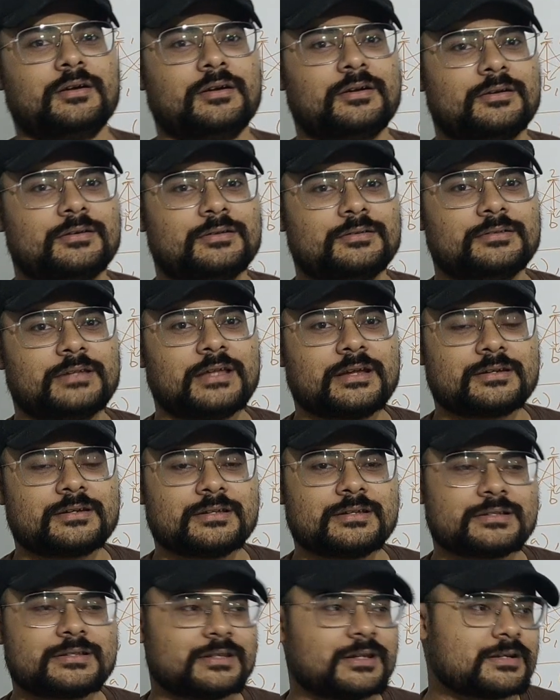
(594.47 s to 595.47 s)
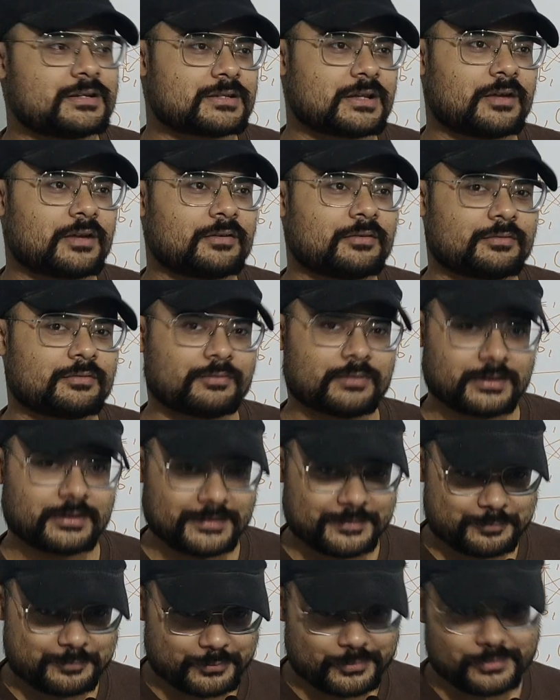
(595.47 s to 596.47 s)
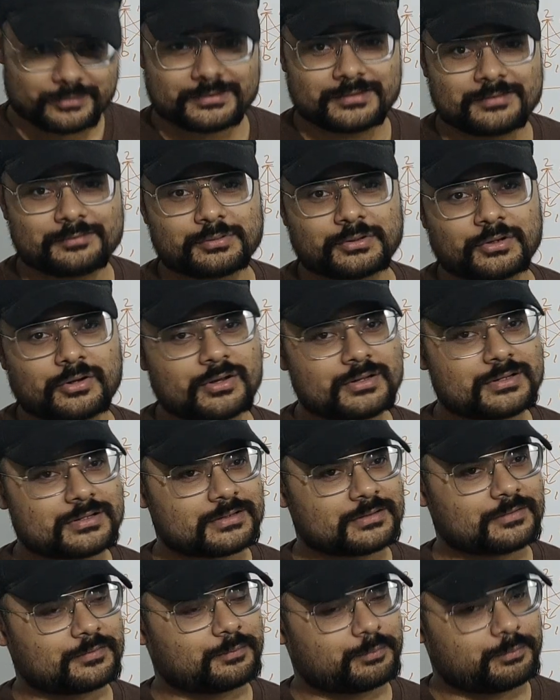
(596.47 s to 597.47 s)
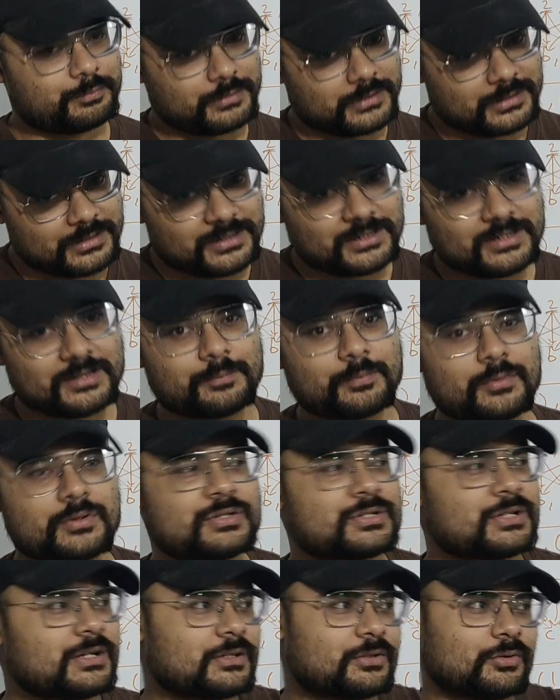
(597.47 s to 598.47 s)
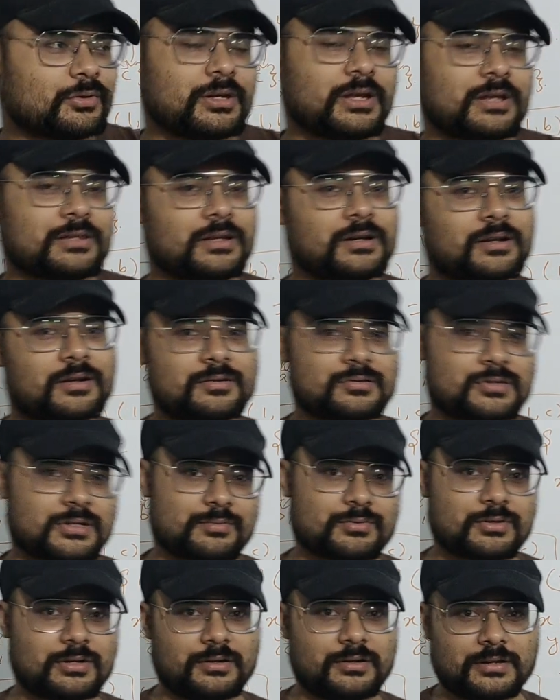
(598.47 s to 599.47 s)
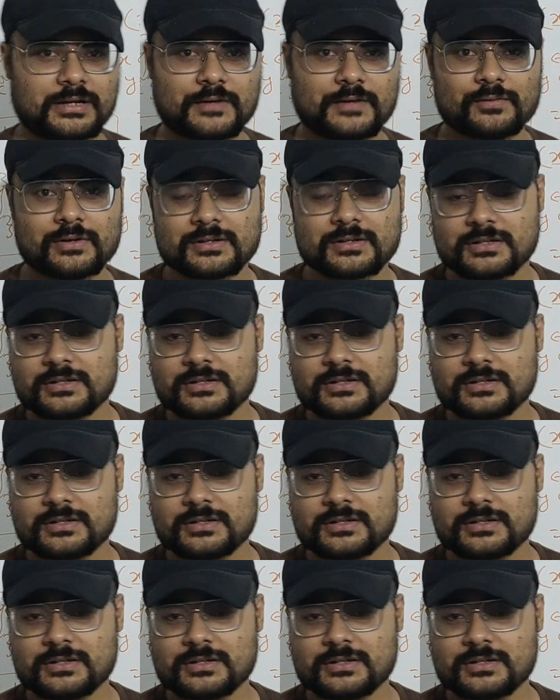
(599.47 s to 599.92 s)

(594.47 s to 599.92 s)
the sets are very important, because building upon set theory, other concepts are derived,